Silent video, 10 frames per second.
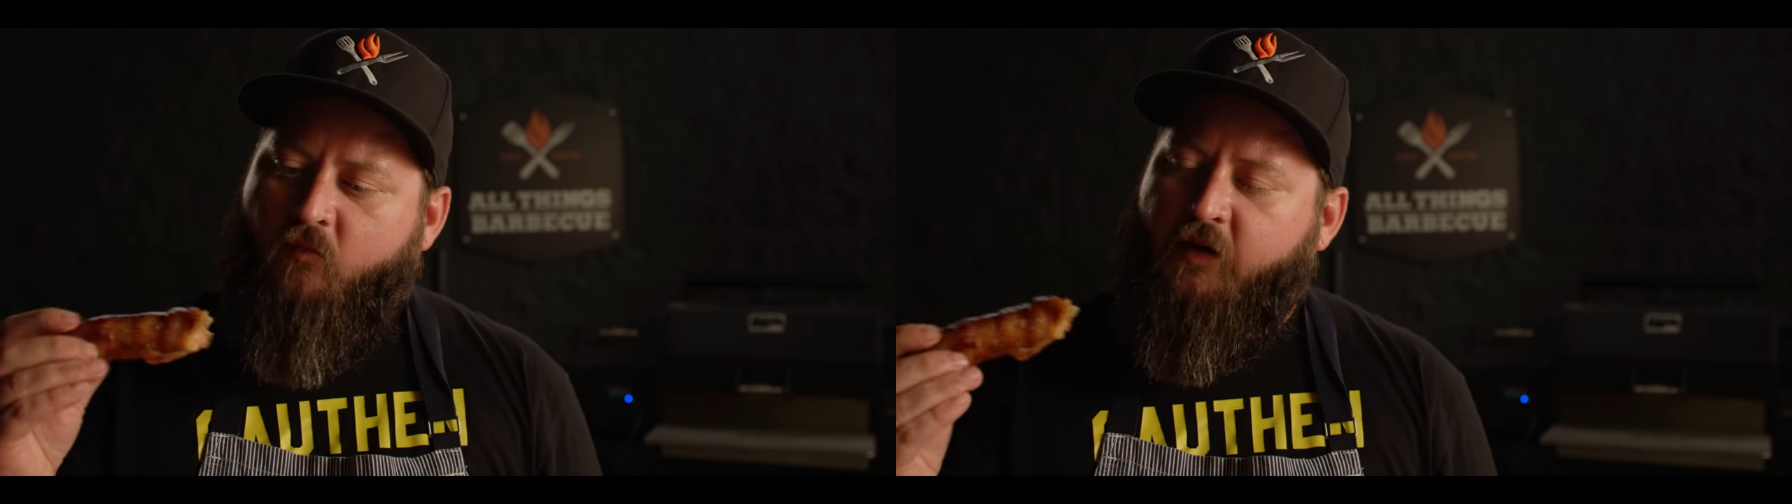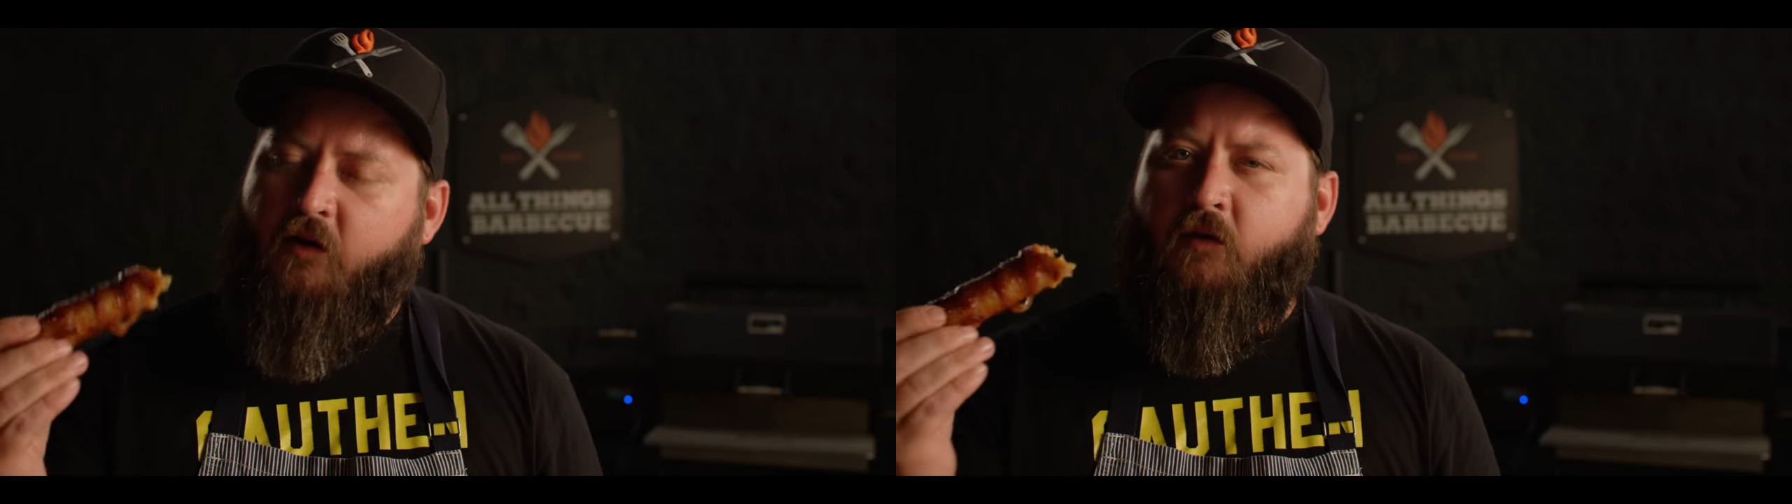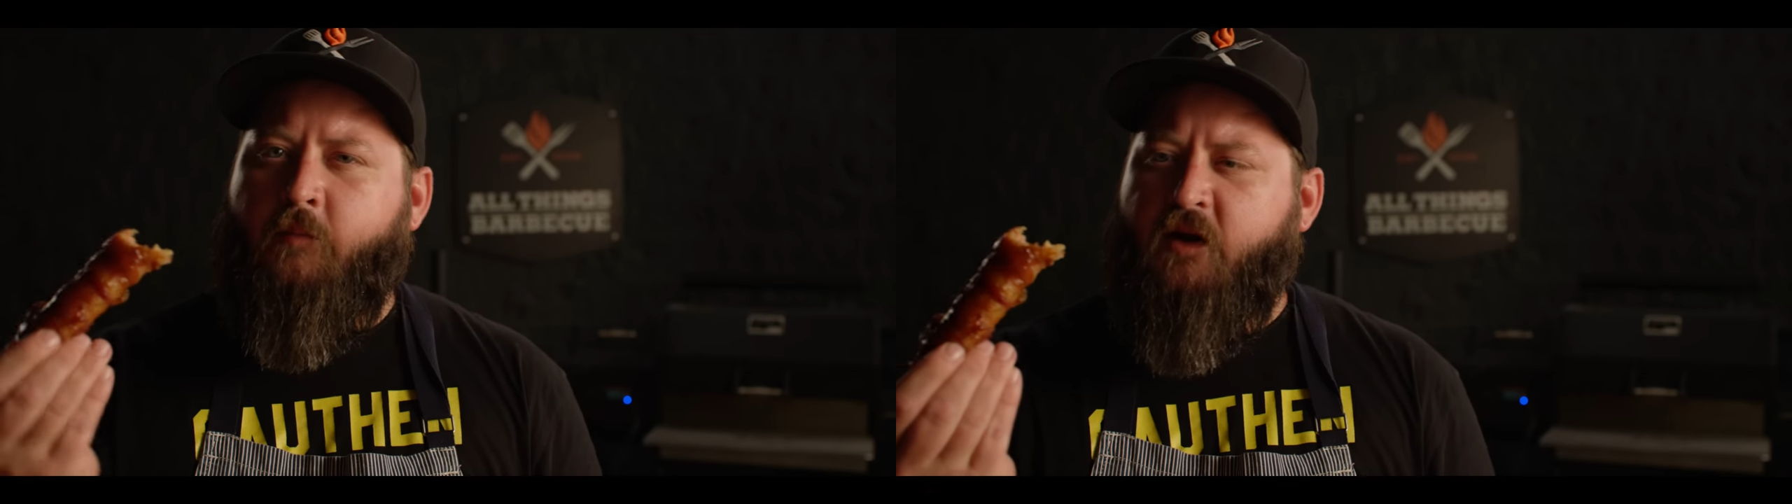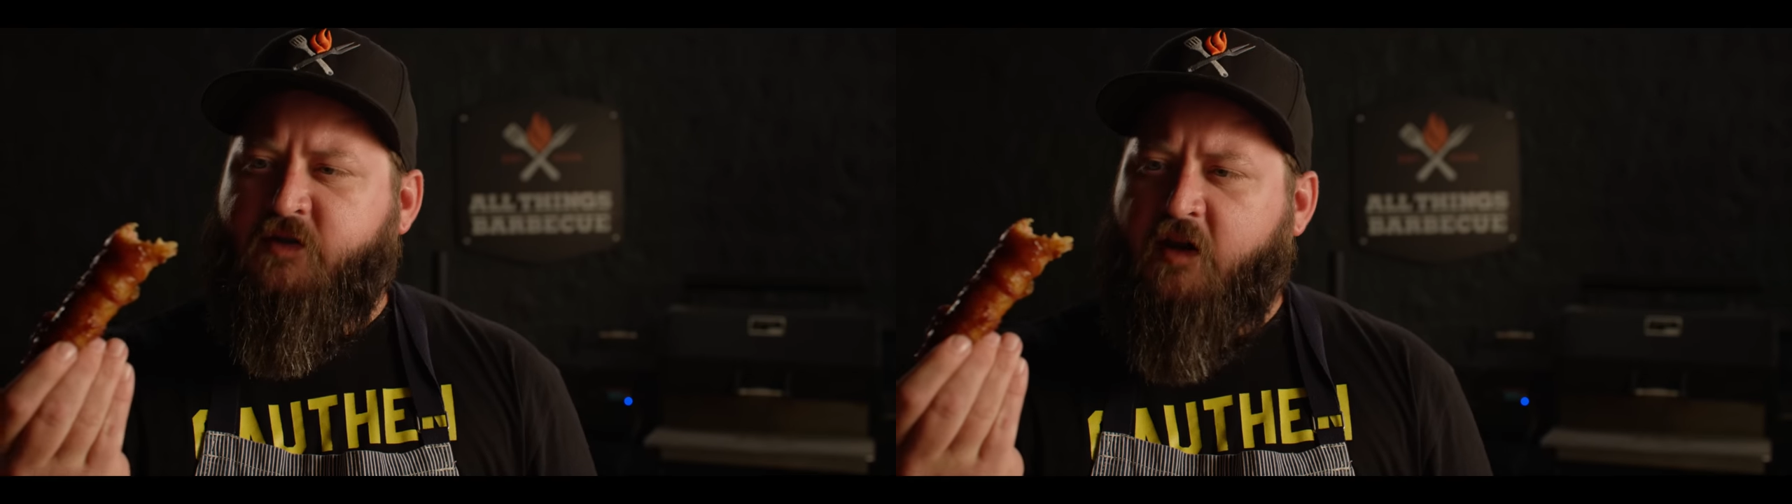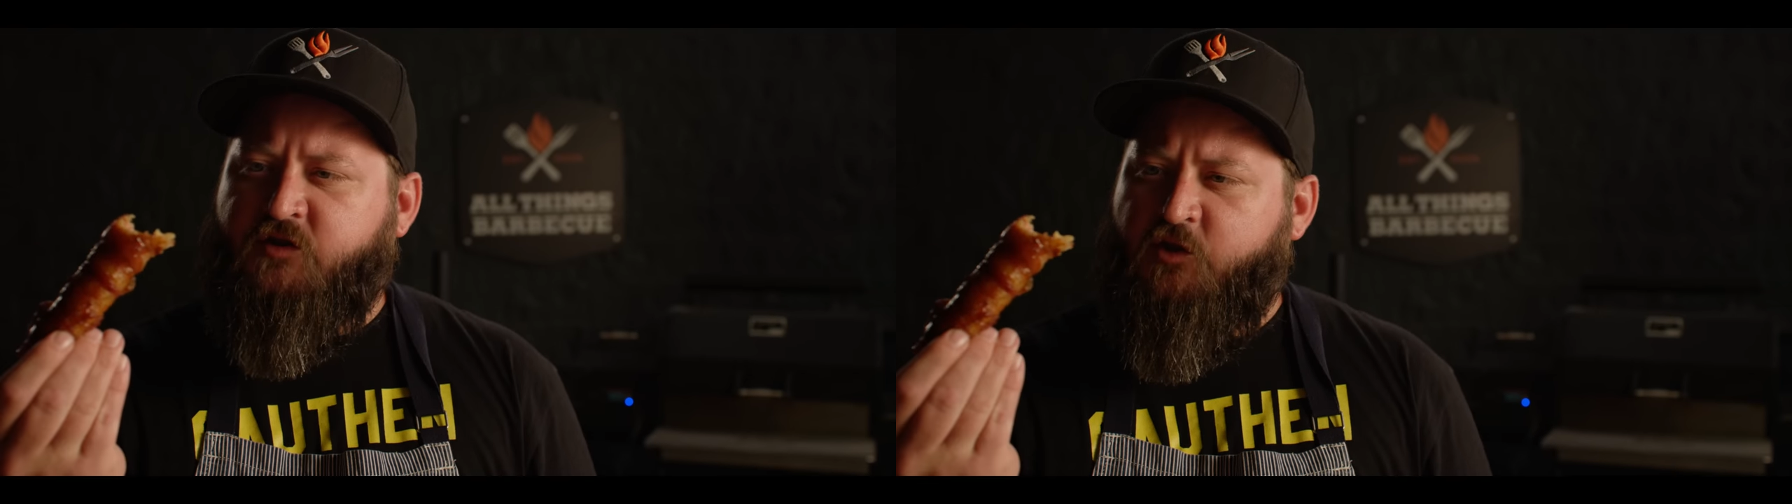and a little bit of
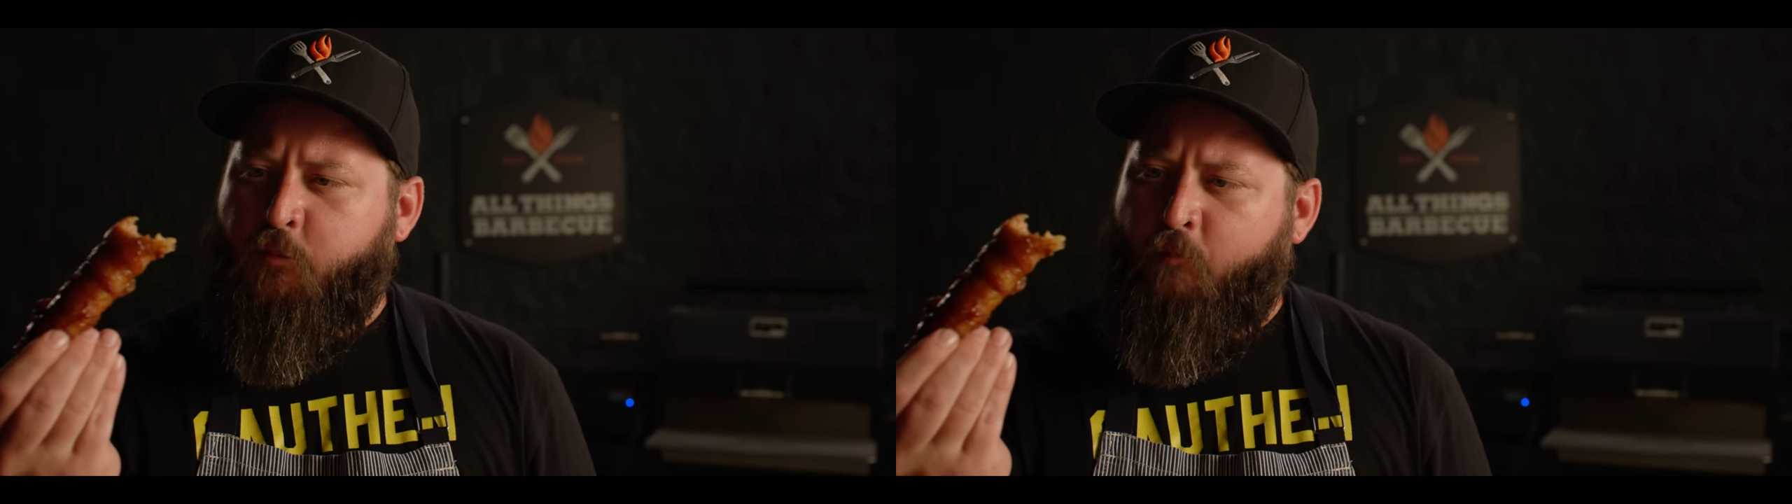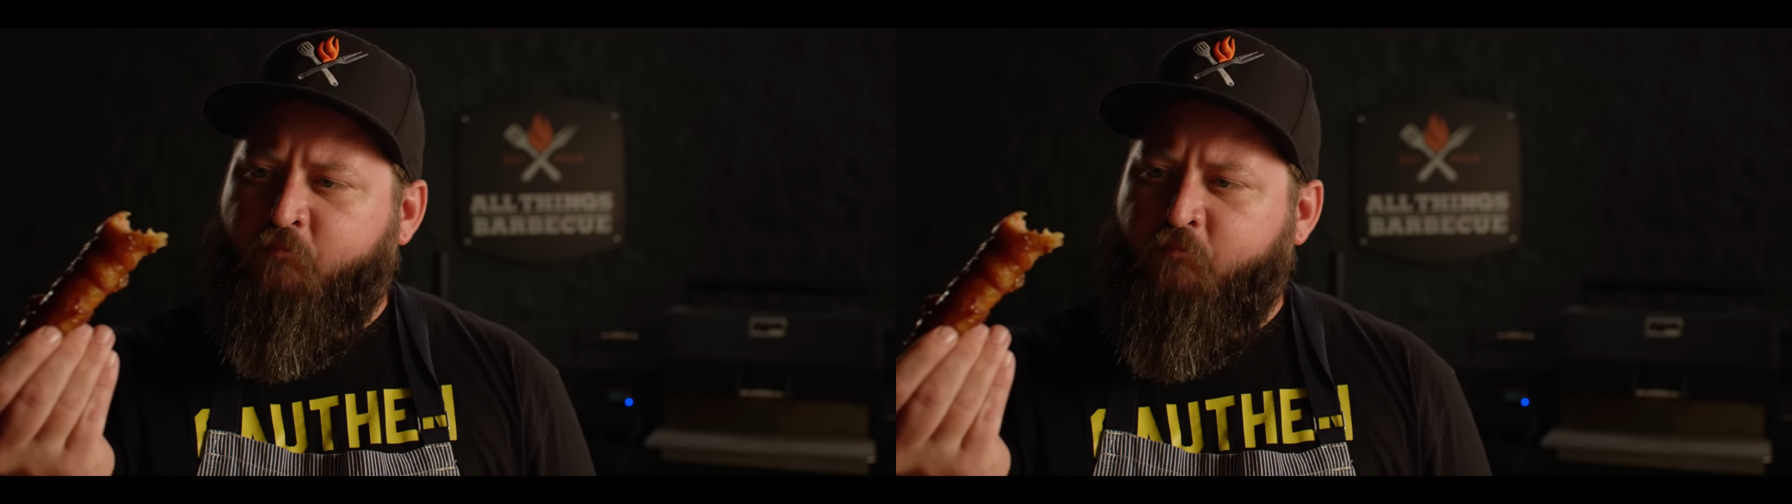texture.